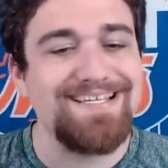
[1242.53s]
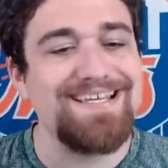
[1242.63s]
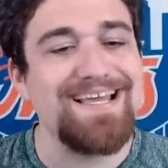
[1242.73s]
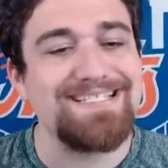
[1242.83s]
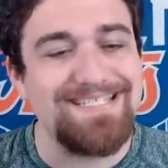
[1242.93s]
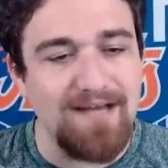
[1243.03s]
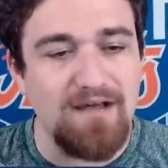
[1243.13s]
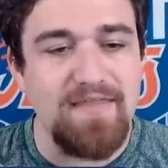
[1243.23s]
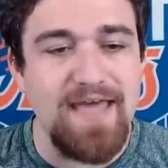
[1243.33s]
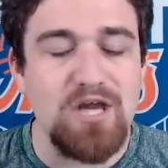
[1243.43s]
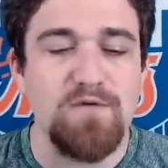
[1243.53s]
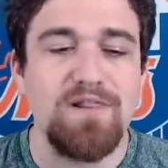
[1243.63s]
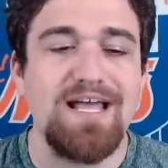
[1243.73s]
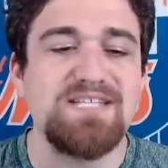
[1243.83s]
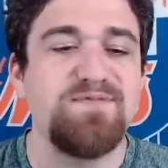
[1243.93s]
He has done that over
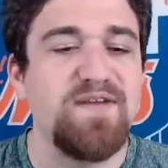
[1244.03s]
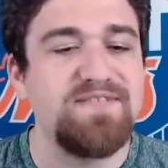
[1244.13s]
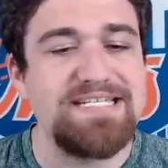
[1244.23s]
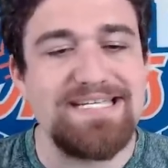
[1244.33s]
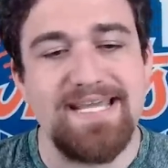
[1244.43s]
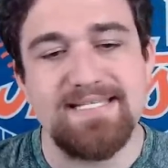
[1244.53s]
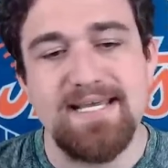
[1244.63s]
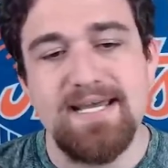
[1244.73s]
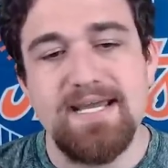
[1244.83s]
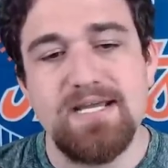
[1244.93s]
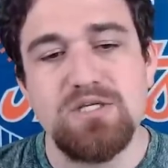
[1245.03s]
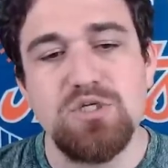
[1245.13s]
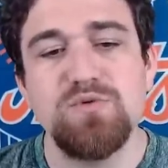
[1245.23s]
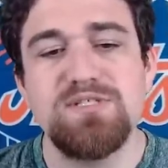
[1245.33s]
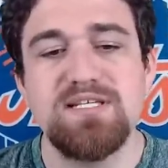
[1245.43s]
the last 15 days, hitting
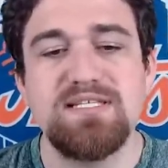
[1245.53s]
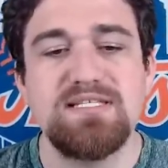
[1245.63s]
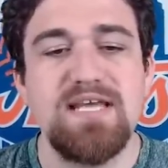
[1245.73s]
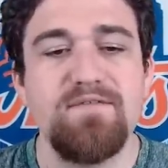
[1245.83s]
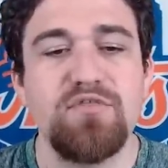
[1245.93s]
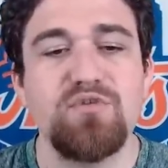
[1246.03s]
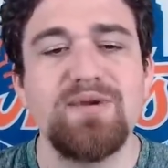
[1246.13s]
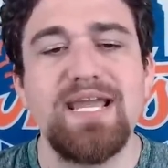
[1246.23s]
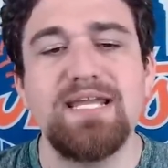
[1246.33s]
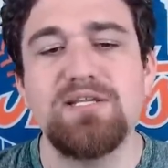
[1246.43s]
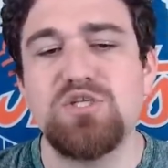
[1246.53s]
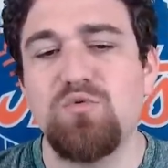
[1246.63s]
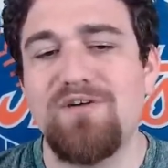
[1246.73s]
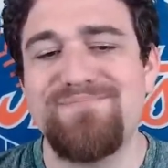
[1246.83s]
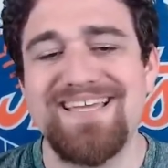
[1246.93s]
.267,
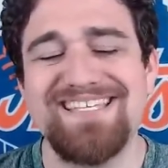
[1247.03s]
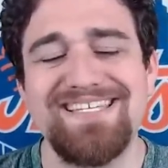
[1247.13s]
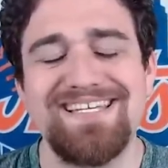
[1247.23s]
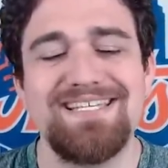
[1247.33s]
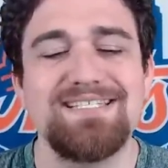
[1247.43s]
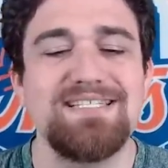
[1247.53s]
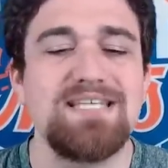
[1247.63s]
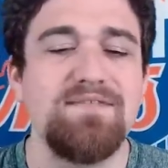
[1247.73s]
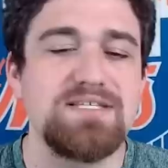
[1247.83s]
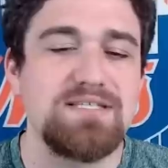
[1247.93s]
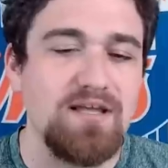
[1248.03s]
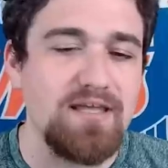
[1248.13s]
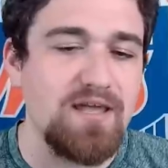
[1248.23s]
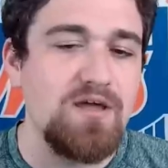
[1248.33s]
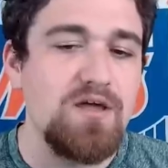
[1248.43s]
.382 on base, .667
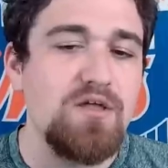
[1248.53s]
slugging,